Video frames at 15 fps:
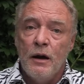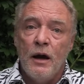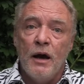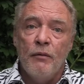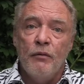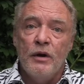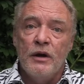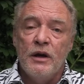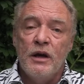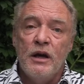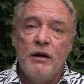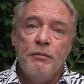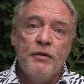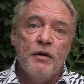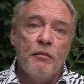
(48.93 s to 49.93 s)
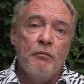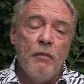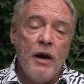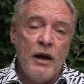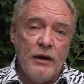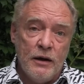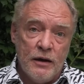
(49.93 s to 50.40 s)
and we keep the
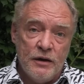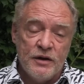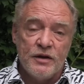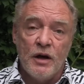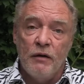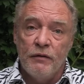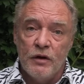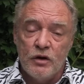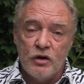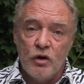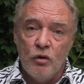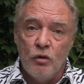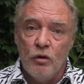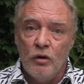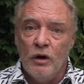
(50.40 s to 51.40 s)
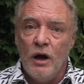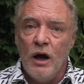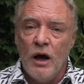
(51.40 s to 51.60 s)
maintenance of the school